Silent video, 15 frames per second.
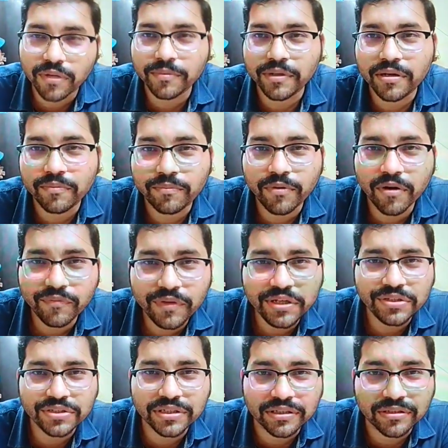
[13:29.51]
from their
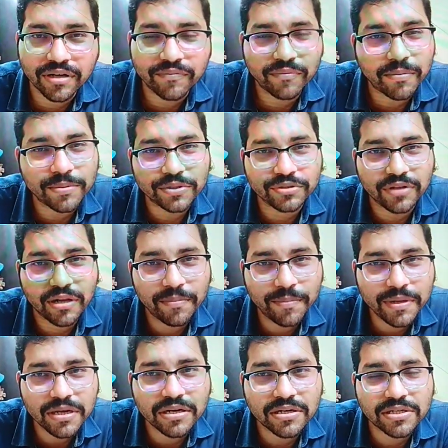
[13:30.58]
profession or professional
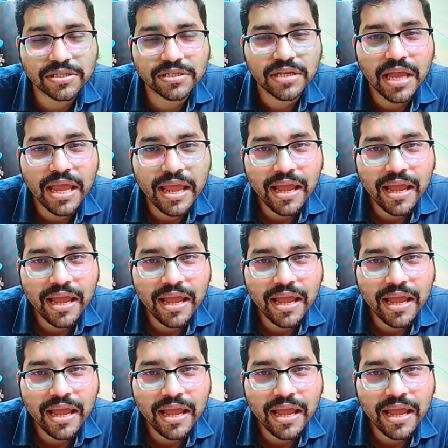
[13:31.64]
parts,